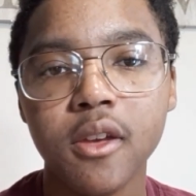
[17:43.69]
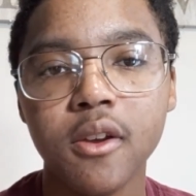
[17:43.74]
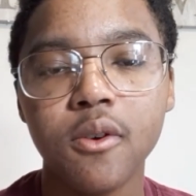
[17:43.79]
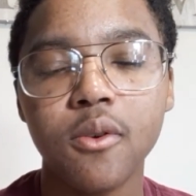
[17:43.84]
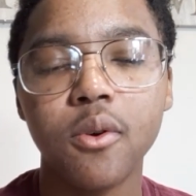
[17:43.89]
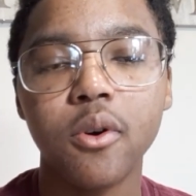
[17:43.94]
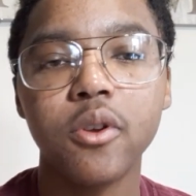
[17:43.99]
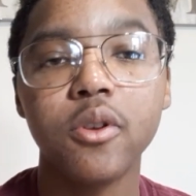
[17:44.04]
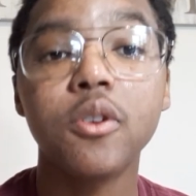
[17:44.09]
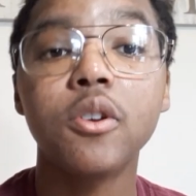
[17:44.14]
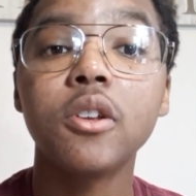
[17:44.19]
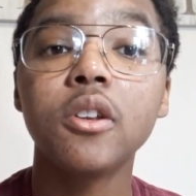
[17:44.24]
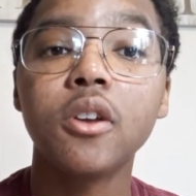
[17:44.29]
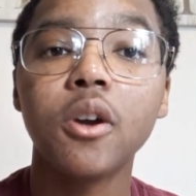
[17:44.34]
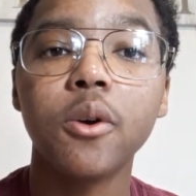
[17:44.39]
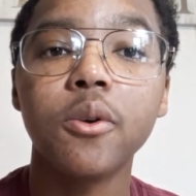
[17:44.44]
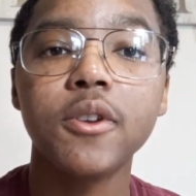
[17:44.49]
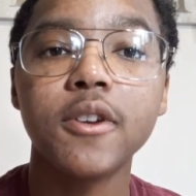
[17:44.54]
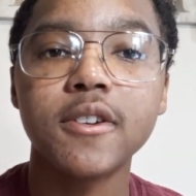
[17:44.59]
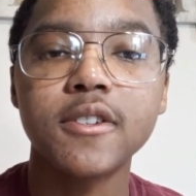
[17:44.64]
or you can
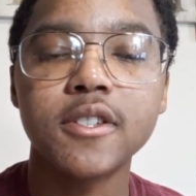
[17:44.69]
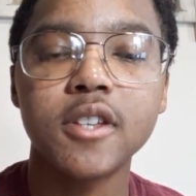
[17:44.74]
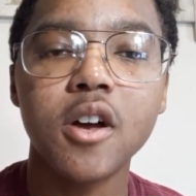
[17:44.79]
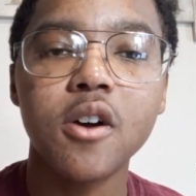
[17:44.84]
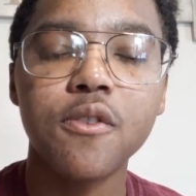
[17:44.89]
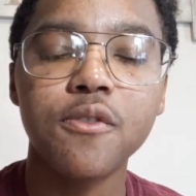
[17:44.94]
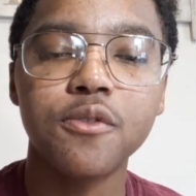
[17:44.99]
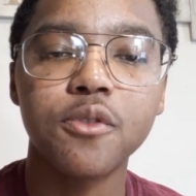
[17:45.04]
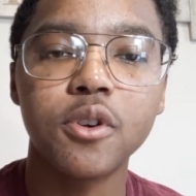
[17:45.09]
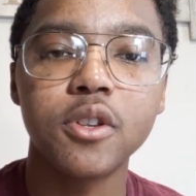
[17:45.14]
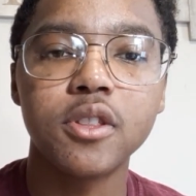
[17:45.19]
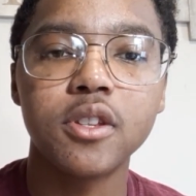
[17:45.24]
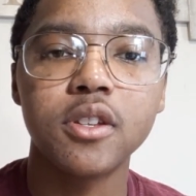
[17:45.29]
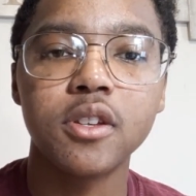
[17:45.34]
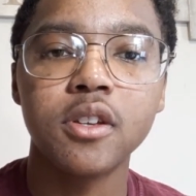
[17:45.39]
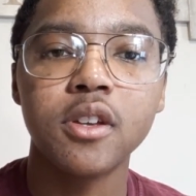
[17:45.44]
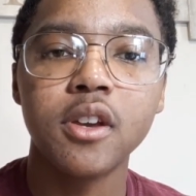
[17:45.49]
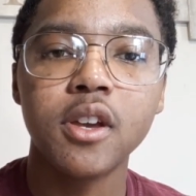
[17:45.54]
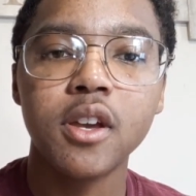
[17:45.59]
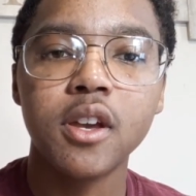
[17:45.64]
go yourself on the